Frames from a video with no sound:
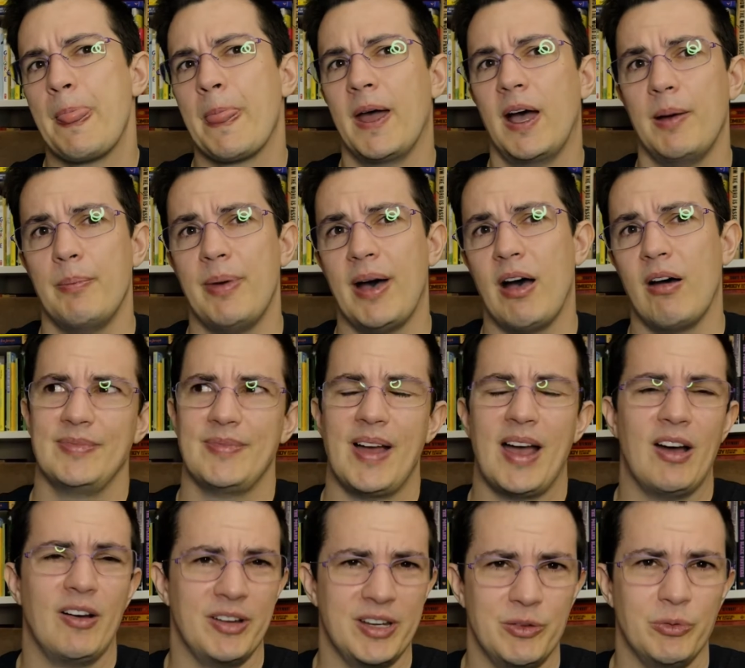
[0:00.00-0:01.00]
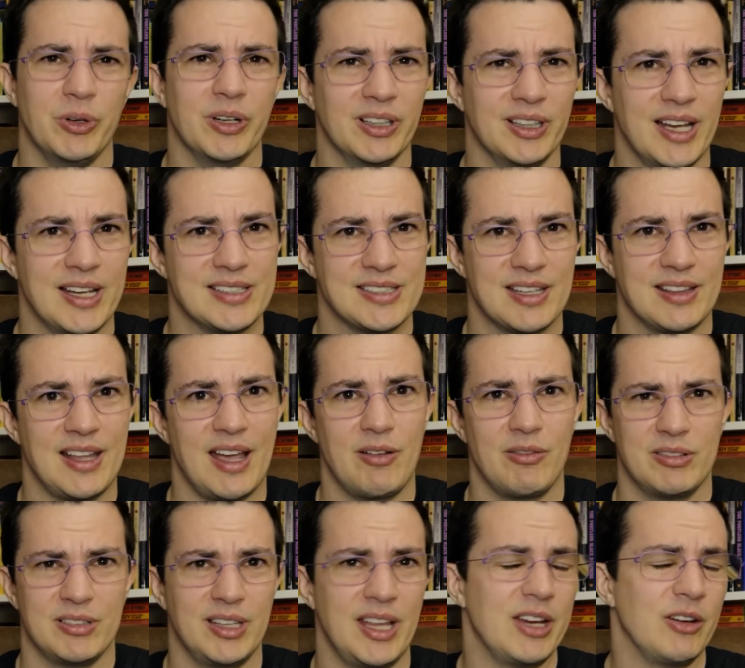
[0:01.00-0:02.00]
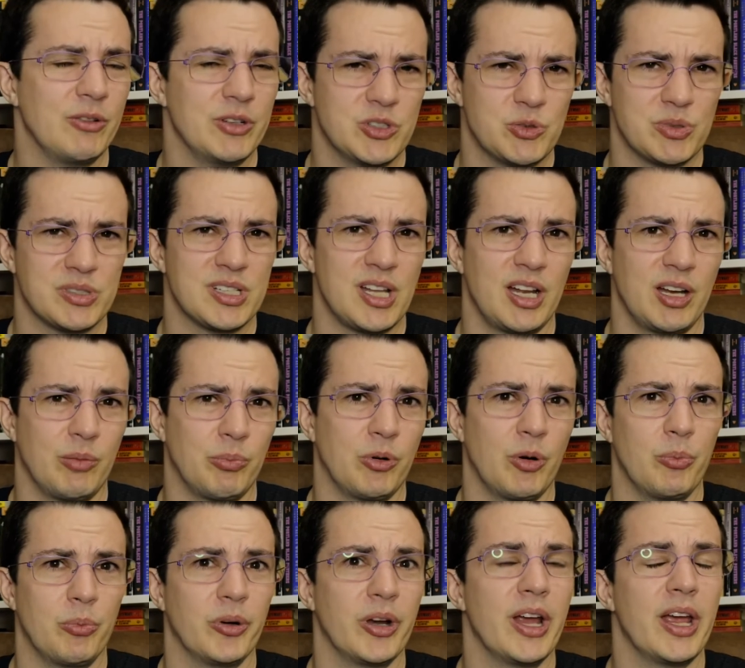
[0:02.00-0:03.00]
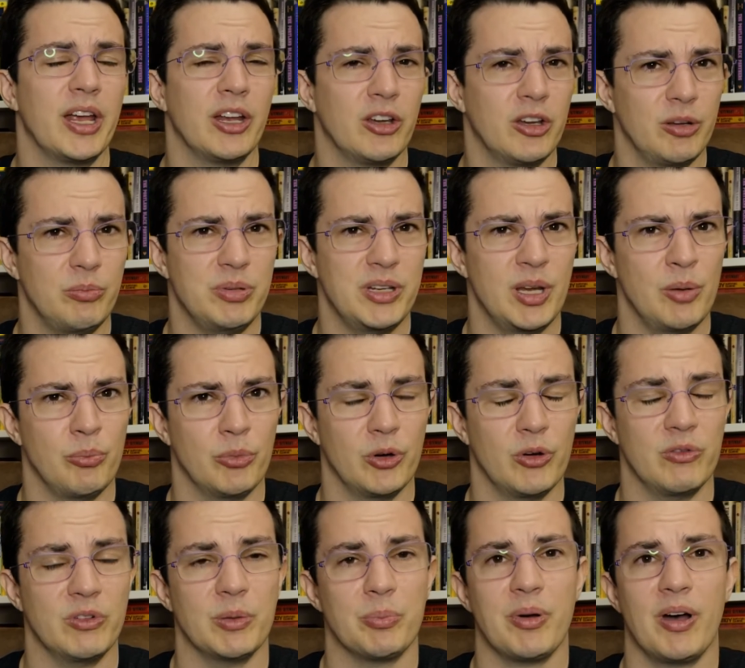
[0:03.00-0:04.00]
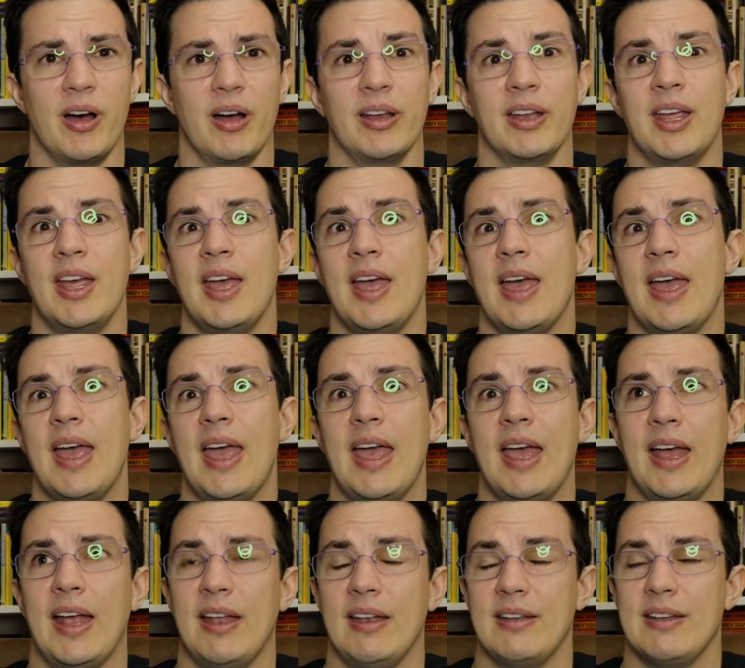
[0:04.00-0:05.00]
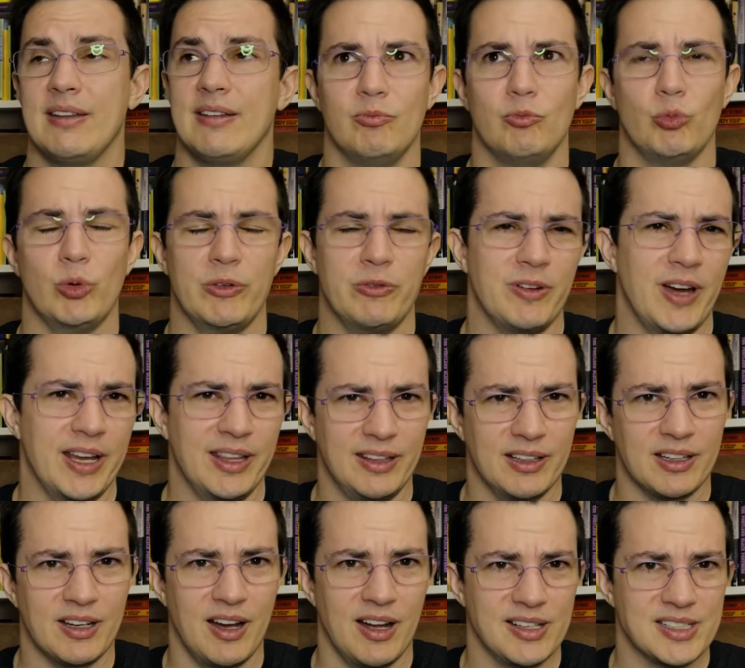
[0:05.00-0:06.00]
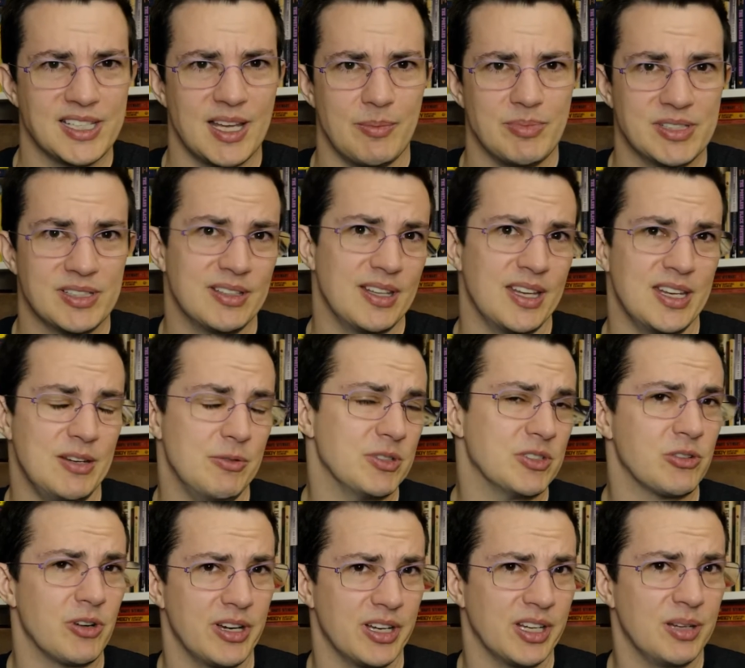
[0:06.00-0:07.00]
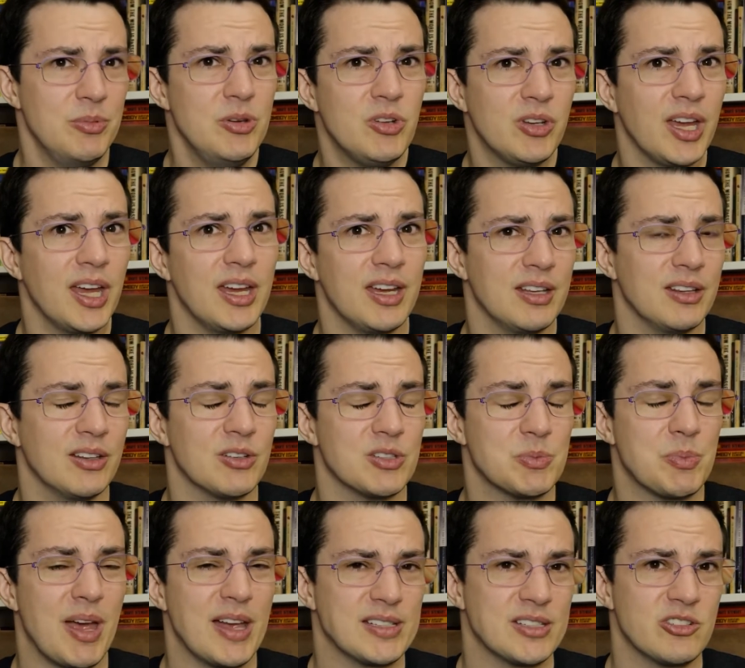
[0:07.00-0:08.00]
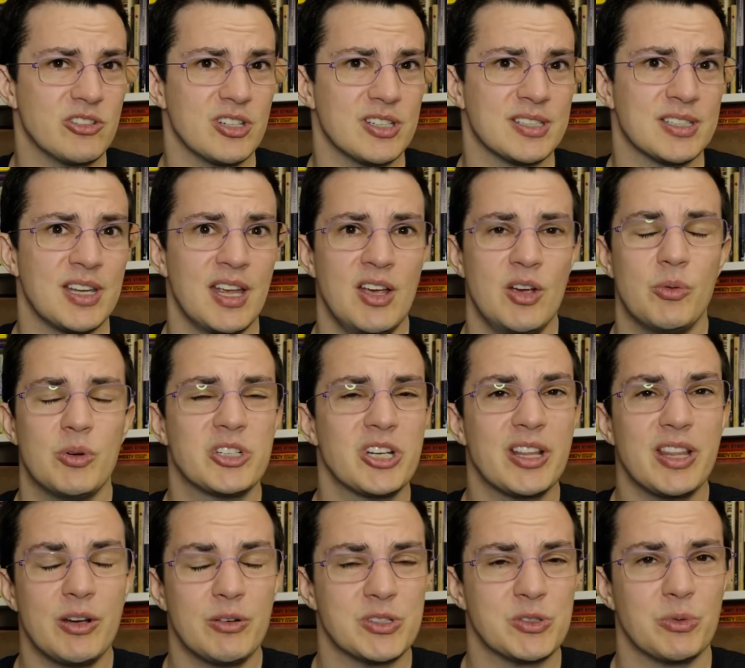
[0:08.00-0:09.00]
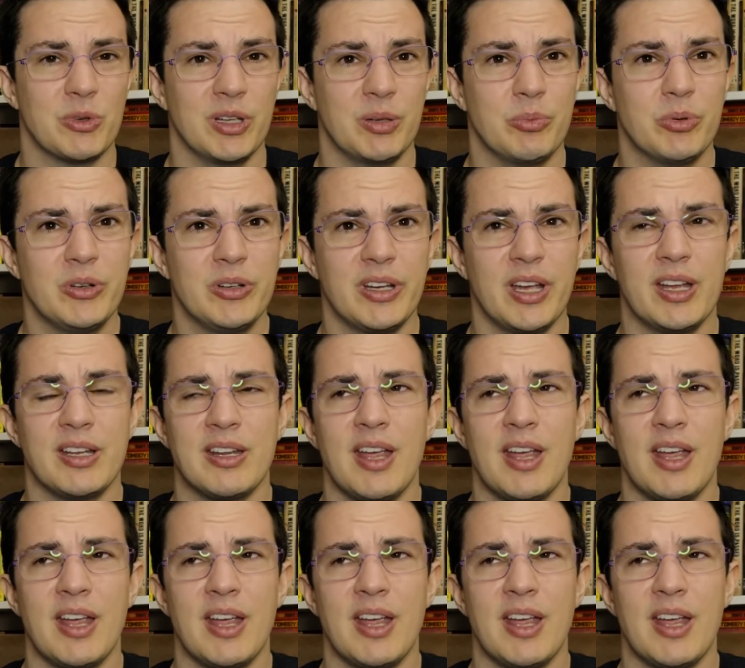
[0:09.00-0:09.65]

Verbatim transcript: about how he realized that that language was not appropriate and could be improved upon and refined the concepts that he was trying to communicate in those passages, which I thought was really brilliant.